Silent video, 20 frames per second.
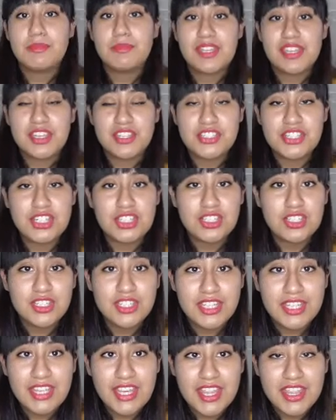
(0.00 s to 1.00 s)
because you're
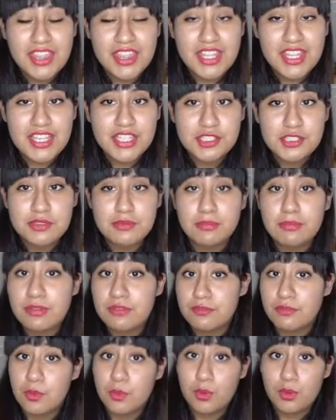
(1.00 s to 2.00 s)
looking at things
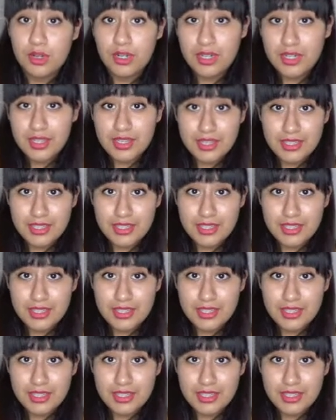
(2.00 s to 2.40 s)
before